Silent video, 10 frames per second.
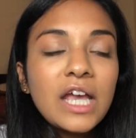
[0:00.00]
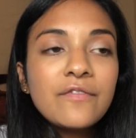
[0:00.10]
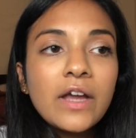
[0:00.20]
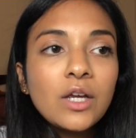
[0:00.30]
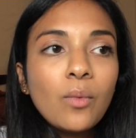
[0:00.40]

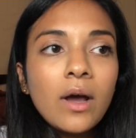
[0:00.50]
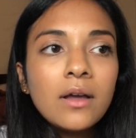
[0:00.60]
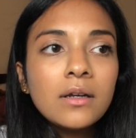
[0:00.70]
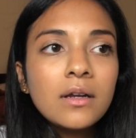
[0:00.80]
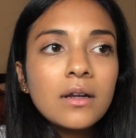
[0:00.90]
If
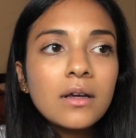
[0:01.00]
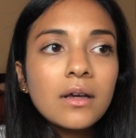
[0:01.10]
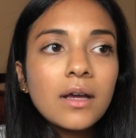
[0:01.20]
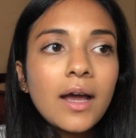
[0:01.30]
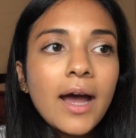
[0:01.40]
anyone
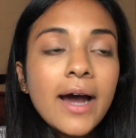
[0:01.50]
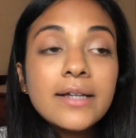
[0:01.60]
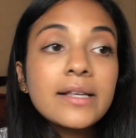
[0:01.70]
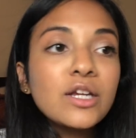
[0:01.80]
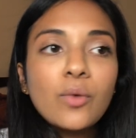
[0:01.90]

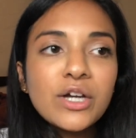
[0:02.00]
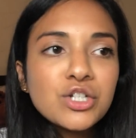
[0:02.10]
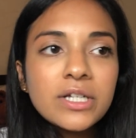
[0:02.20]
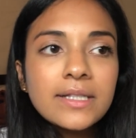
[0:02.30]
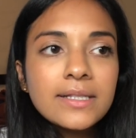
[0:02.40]
has any
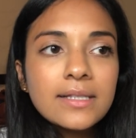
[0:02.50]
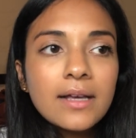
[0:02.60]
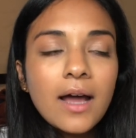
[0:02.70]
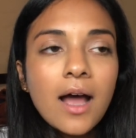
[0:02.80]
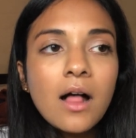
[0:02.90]
questions,
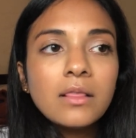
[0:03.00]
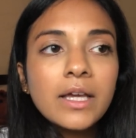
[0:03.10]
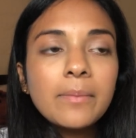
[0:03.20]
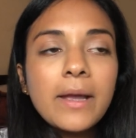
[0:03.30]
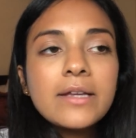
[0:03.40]
I'll
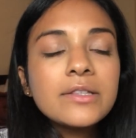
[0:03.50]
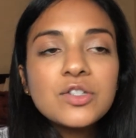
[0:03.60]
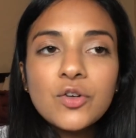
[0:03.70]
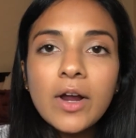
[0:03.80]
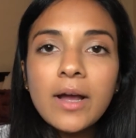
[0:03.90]
link my
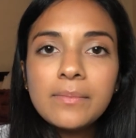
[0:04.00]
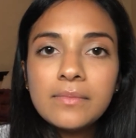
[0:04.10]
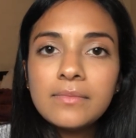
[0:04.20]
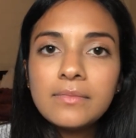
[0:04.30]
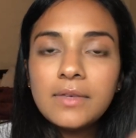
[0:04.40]

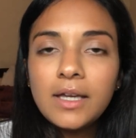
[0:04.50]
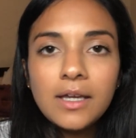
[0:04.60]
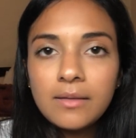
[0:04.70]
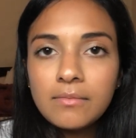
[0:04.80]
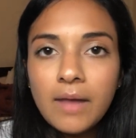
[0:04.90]
Instagram
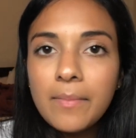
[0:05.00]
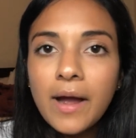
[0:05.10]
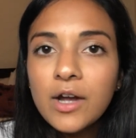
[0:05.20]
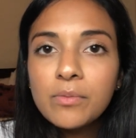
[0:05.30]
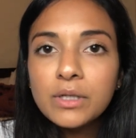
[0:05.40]
in my
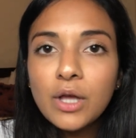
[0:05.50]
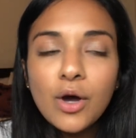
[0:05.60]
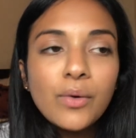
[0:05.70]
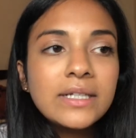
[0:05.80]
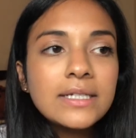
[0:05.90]
bio
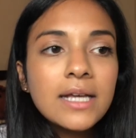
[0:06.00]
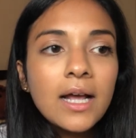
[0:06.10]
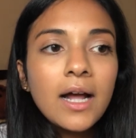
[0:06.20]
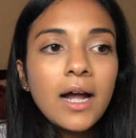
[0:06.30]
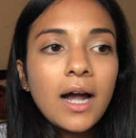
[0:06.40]
below, and
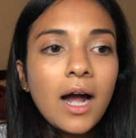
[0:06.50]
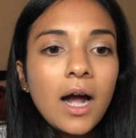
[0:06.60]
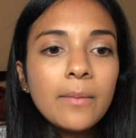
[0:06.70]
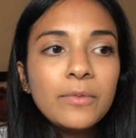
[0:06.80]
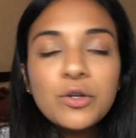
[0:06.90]

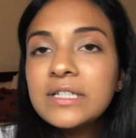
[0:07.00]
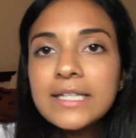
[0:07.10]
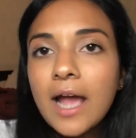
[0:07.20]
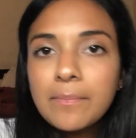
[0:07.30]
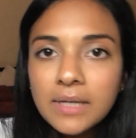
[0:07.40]
you can
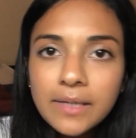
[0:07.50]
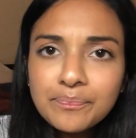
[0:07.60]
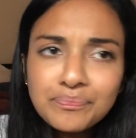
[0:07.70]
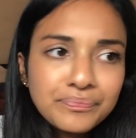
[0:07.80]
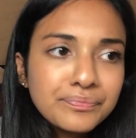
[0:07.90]
DM me
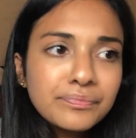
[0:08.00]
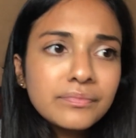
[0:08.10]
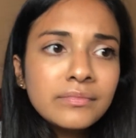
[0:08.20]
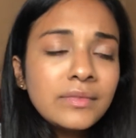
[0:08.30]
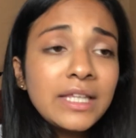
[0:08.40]

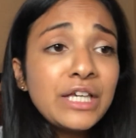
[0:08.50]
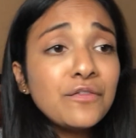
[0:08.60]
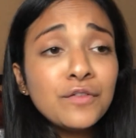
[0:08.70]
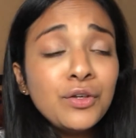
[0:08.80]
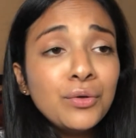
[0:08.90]

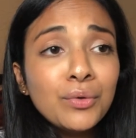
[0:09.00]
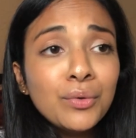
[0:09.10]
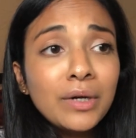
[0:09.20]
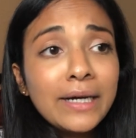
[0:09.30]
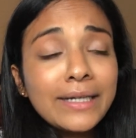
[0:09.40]
if
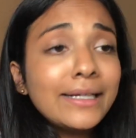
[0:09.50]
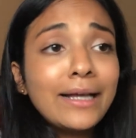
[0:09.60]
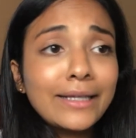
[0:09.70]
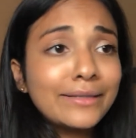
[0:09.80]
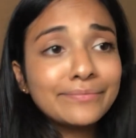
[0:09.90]
you,
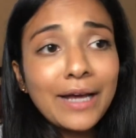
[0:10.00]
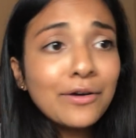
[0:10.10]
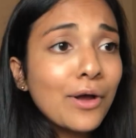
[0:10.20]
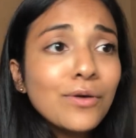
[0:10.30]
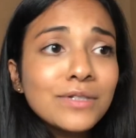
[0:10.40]
yeah, like, I
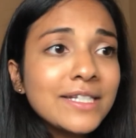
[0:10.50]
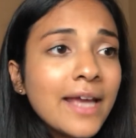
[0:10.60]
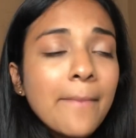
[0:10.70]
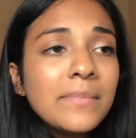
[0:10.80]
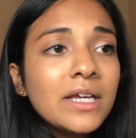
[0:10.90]
don't know,
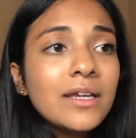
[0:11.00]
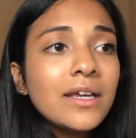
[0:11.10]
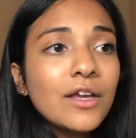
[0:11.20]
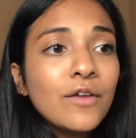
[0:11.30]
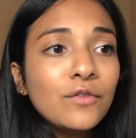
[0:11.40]
DM me
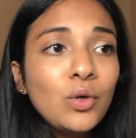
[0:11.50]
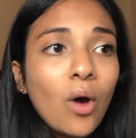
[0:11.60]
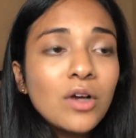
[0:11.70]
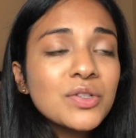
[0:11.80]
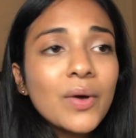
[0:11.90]
if you
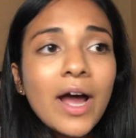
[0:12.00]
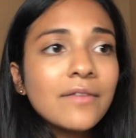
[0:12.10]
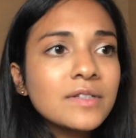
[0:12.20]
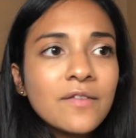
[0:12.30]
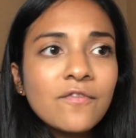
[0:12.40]
also
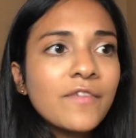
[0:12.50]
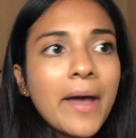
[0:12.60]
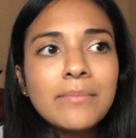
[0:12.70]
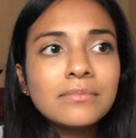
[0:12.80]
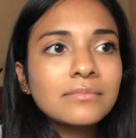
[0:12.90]
have some
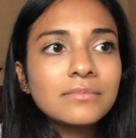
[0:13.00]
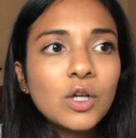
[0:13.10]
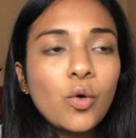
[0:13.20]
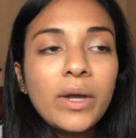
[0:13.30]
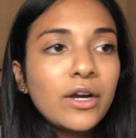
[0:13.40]
femme,
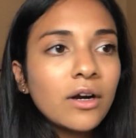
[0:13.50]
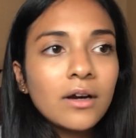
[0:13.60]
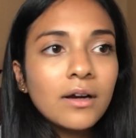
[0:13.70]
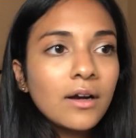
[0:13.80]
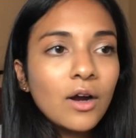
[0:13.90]

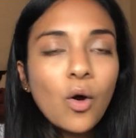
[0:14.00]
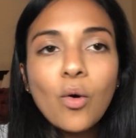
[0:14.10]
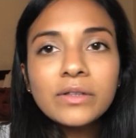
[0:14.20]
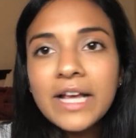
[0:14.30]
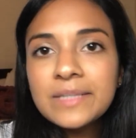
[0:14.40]
queer,
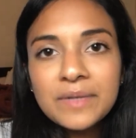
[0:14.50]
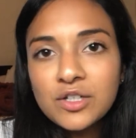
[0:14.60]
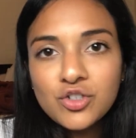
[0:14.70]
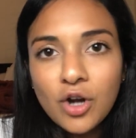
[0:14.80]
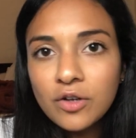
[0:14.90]
or
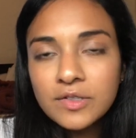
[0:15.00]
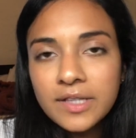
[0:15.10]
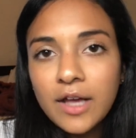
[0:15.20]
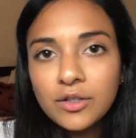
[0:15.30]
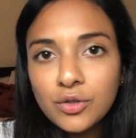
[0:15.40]
lesbian struggles
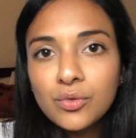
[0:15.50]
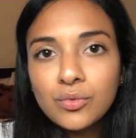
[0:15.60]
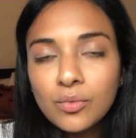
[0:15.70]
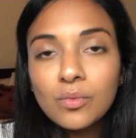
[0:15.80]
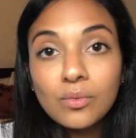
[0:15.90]
that
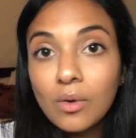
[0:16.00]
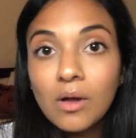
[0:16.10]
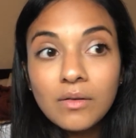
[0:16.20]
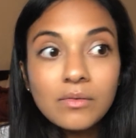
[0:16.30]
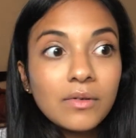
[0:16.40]
you
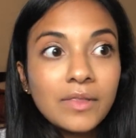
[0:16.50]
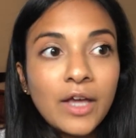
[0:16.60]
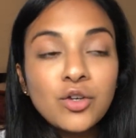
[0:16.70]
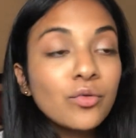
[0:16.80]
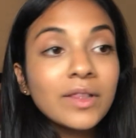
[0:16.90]

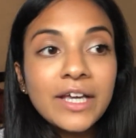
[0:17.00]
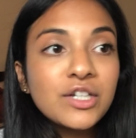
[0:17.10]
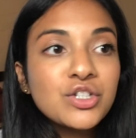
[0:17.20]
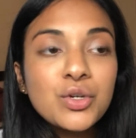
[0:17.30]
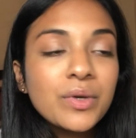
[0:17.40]

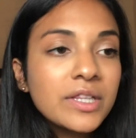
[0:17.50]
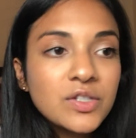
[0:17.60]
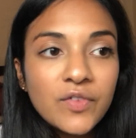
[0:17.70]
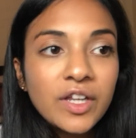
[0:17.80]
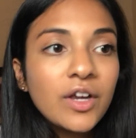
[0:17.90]
related to in
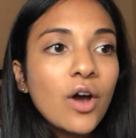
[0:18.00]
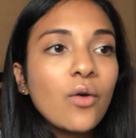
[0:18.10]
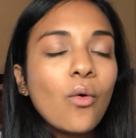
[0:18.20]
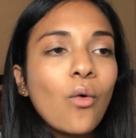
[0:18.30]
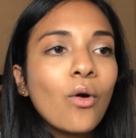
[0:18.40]
this
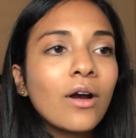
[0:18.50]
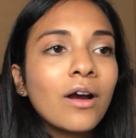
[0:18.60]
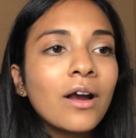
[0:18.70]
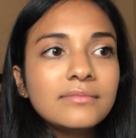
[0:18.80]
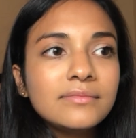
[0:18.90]
video,
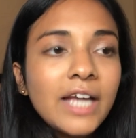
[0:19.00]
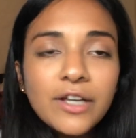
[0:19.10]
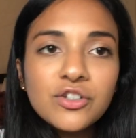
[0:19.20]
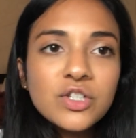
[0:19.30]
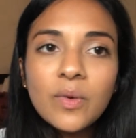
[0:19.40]
or yeah,
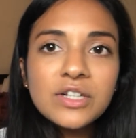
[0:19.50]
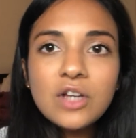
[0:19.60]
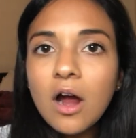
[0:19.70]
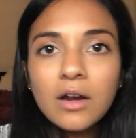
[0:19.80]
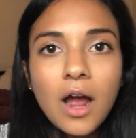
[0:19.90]
you just want to
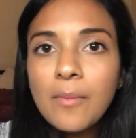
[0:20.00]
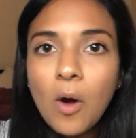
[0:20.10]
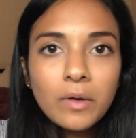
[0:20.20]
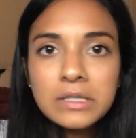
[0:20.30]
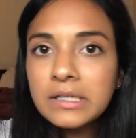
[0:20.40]
talk. I'm
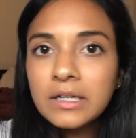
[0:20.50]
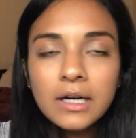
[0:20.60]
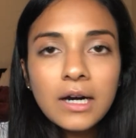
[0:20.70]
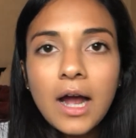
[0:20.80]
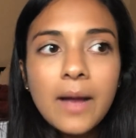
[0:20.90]
always
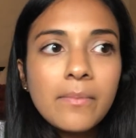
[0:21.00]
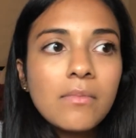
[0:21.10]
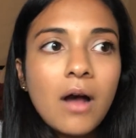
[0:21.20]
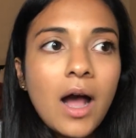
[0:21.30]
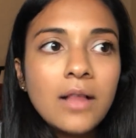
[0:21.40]
here.
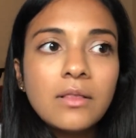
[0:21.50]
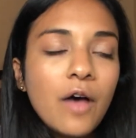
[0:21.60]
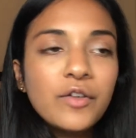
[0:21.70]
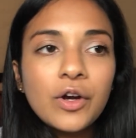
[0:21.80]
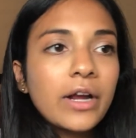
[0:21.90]
I
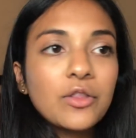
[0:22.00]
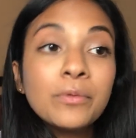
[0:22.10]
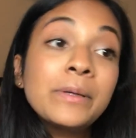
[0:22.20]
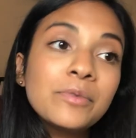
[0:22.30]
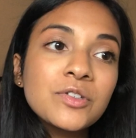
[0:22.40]
love hearing other
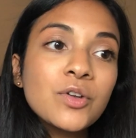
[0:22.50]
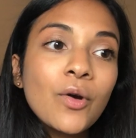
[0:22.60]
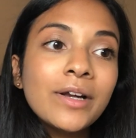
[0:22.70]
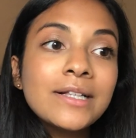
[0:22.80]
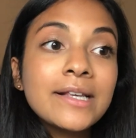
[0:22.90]
people's
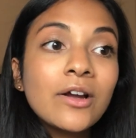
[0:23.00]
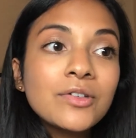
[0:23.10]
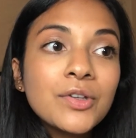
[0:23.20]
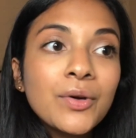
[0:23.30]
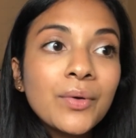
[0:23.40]
stories, and
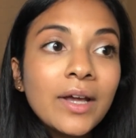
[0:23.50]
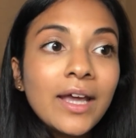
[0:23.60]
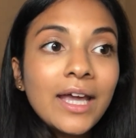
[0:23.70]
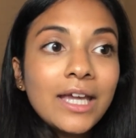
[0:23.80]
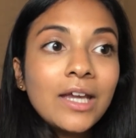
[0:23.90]
also
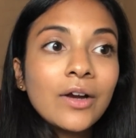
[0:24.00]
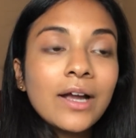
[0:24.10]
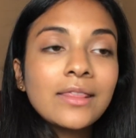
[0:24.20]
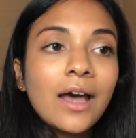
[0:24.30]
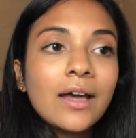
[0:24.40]

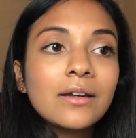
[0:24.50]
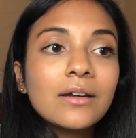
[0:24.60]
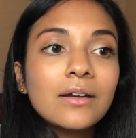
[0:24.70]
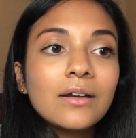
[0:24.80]
hearing that